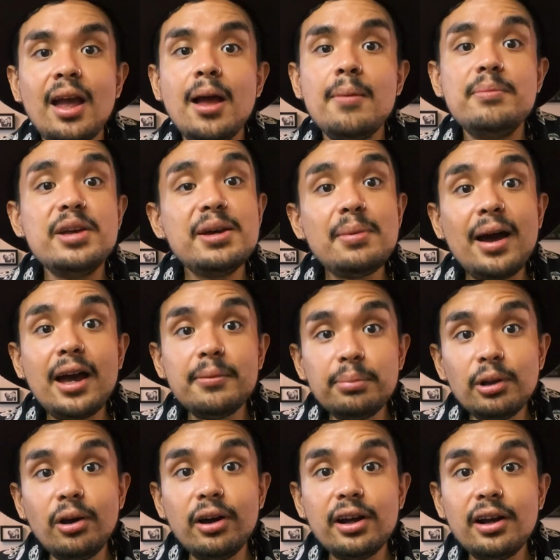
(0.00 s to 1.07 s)
be my
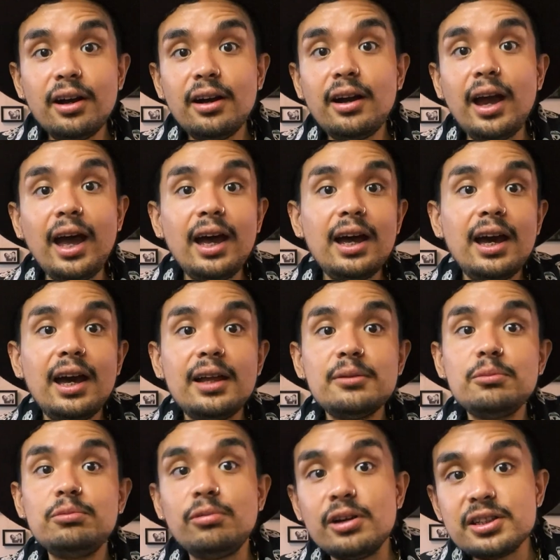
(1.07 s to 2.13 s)
employer
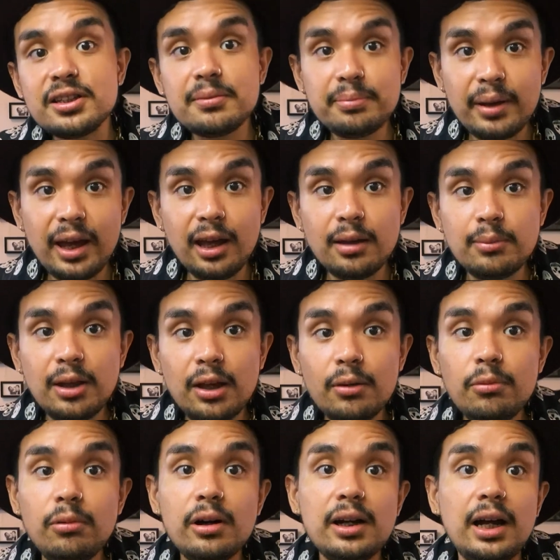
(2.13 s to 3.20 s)
and wasn't paying me
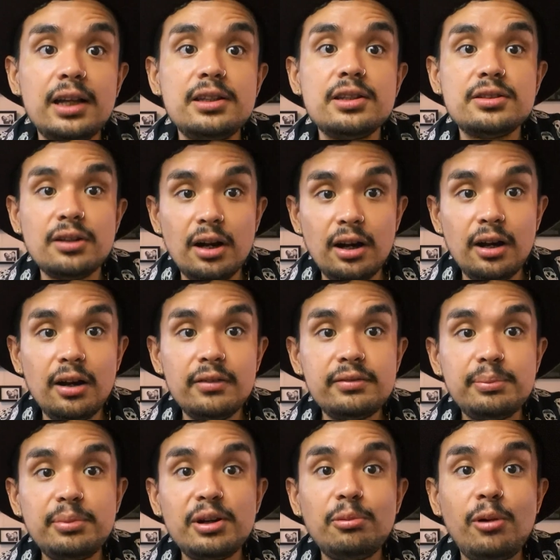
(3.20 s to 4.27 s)
what I deserved,
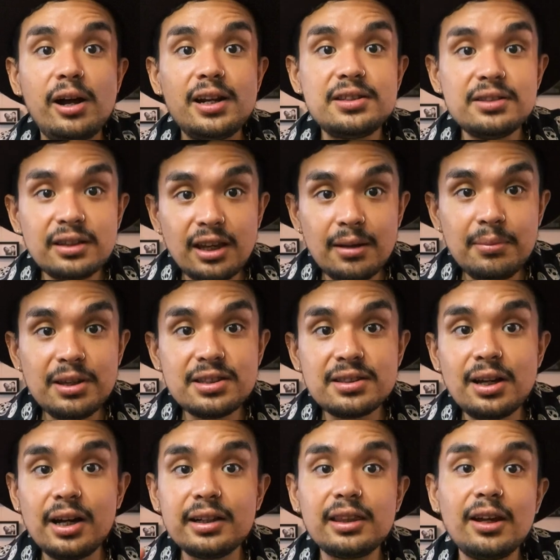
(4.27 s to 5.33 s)
but wanted to keep me
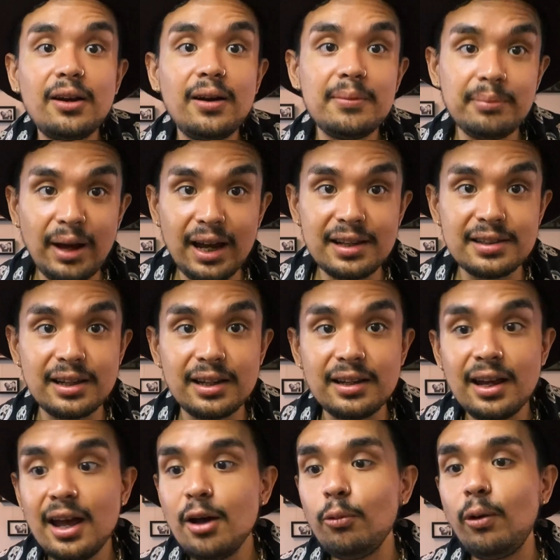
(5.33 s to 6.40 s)
stuck there and binded,
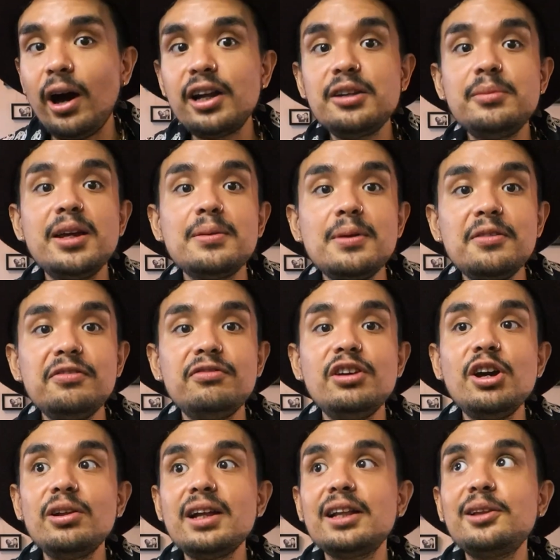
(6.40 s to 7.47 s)
wanted to make me
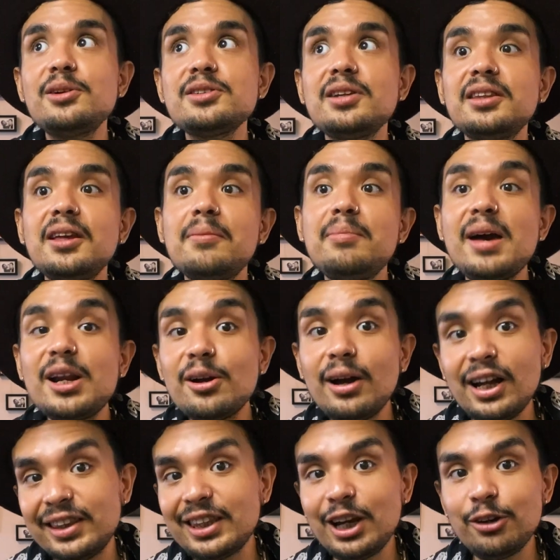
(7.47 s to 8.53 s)
feel like there's nothing better
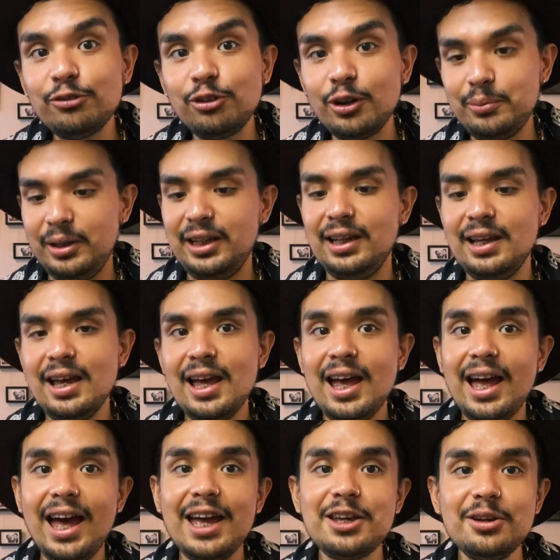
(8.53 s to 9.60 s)
out there for me.
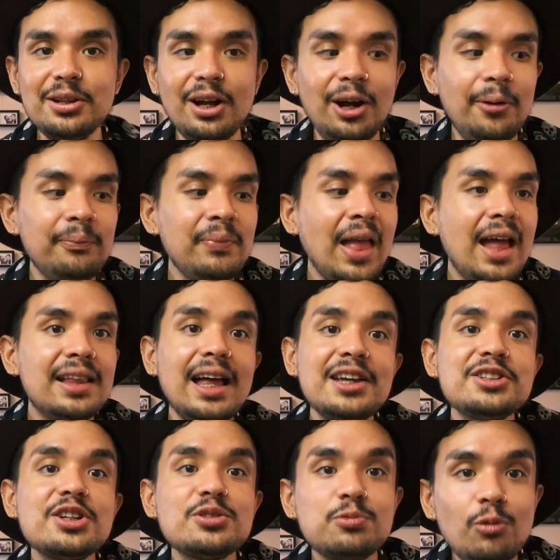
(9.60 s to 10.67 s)
And that's
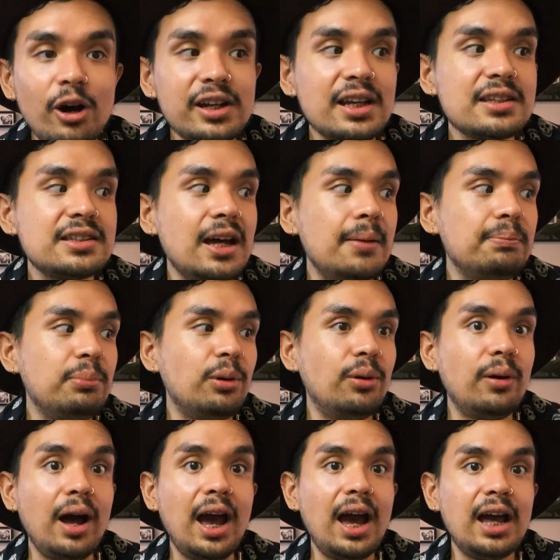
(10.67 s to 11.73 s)
just one
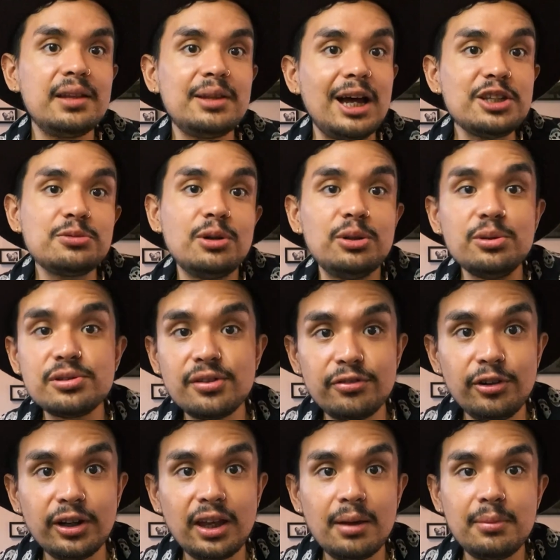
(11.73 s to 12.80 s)
example. And that's when
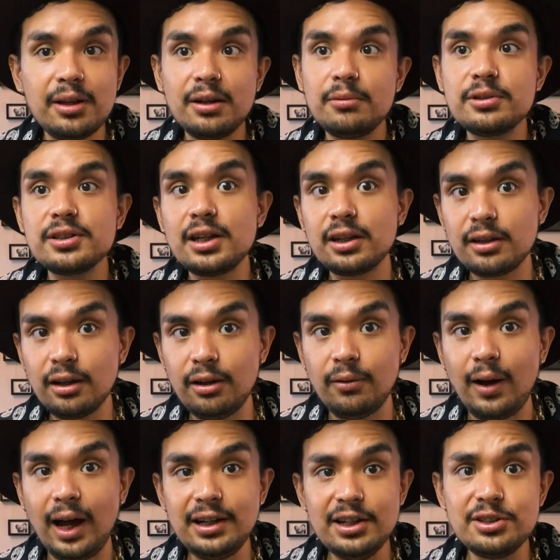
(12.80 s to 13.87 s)
Lucifer came in and was like, yo,
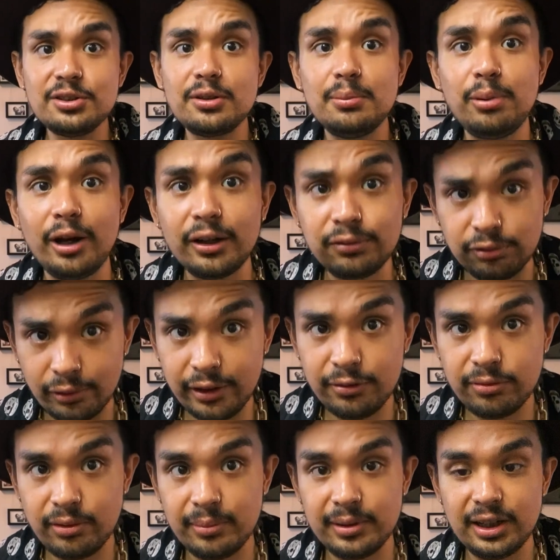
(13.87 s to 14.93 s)
I need you to break free
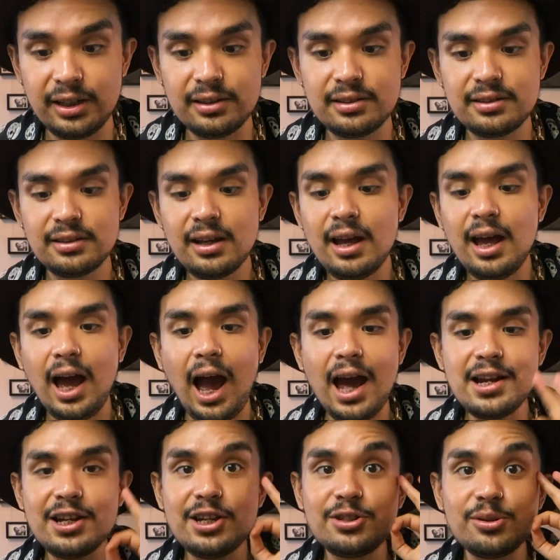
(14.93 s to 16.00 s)
from this. I
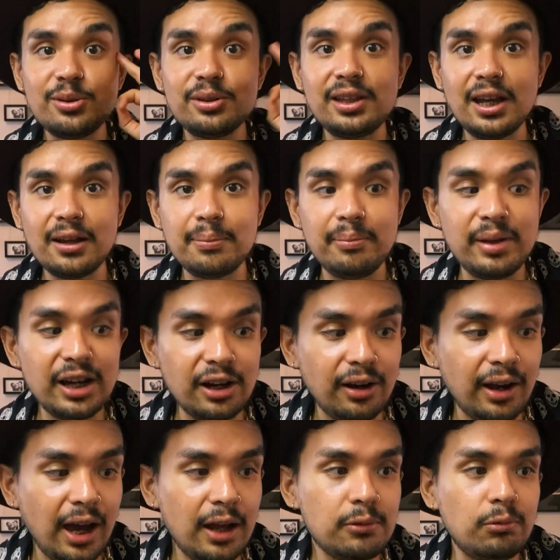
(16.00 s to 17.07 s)
need you to think bigger
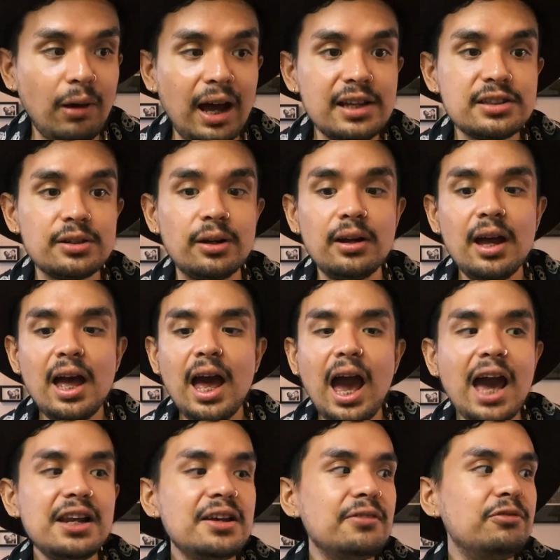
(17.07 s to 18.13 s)
and wiser.
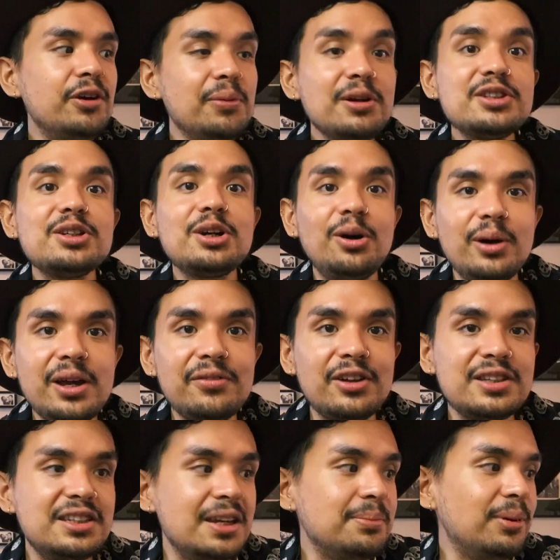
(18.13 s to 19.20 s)
And if we were to go even
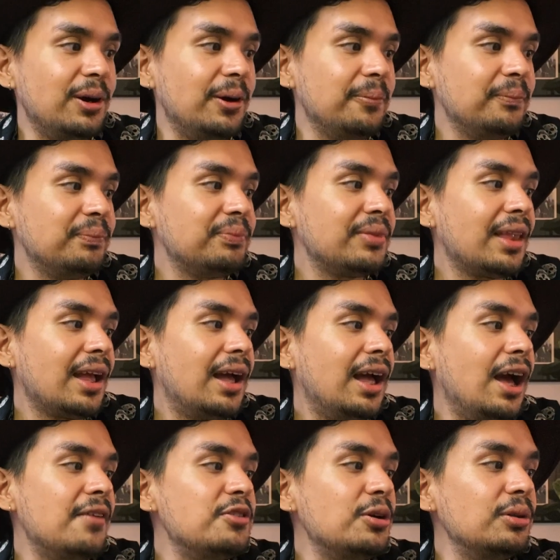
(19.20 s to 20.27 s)
deeper,
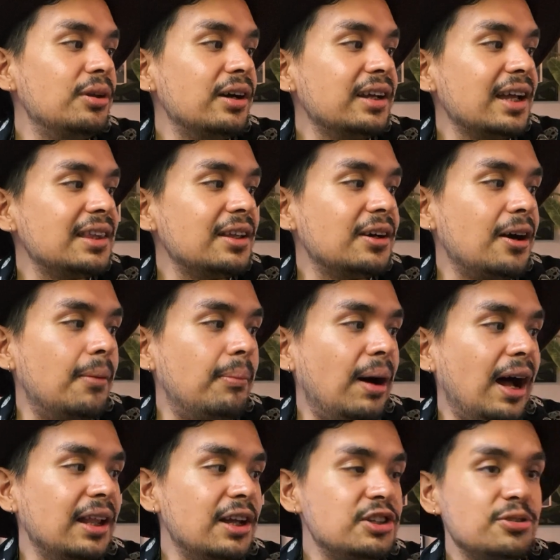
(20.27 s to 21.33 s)
if you look at the
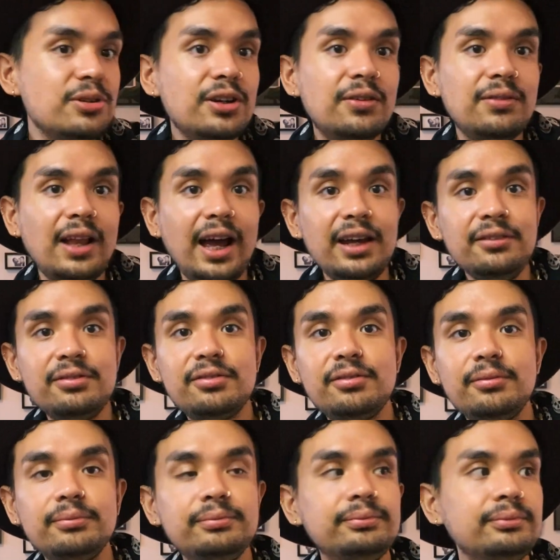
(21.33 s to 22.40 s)
Kabbalah tree of life,
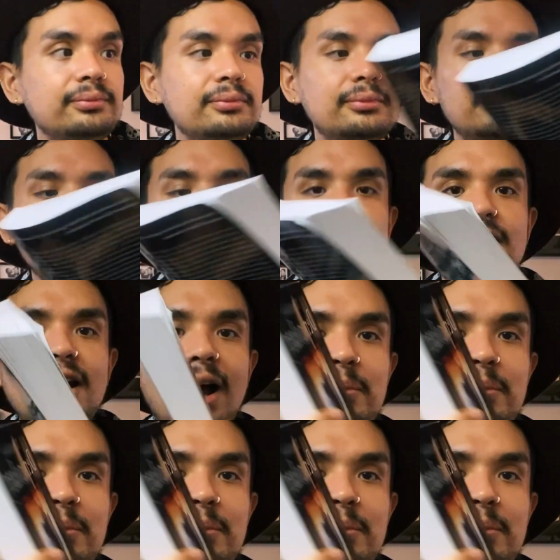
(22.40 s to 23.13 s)
I'm